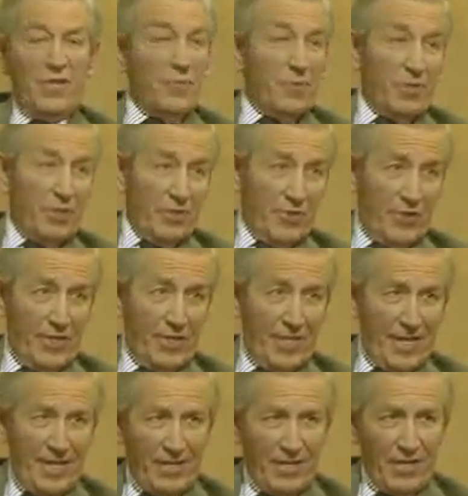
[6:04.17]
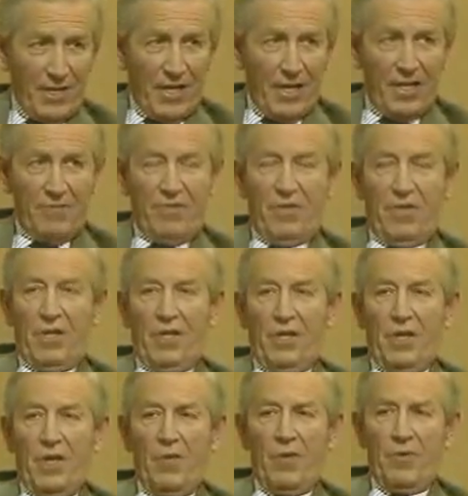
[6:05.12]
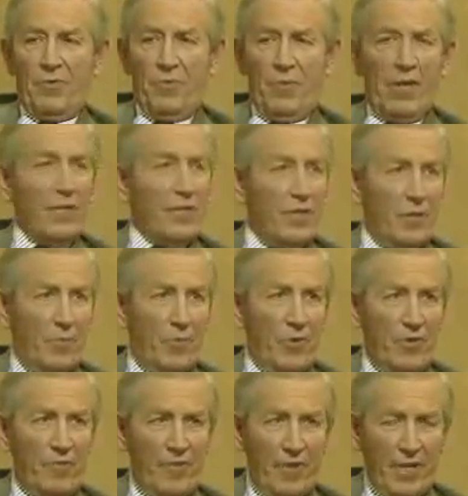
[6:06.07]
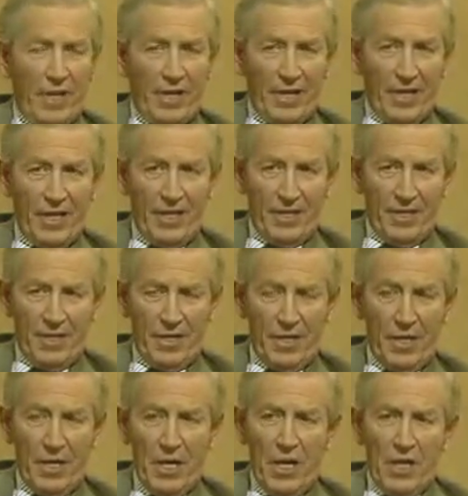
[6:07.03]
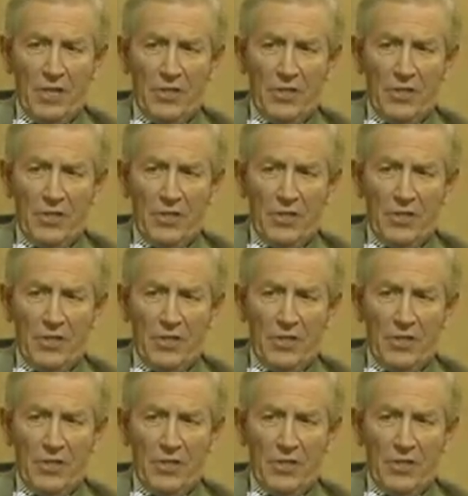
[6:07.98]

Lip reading: as we shall see later, I think, I want to make that point very clearly,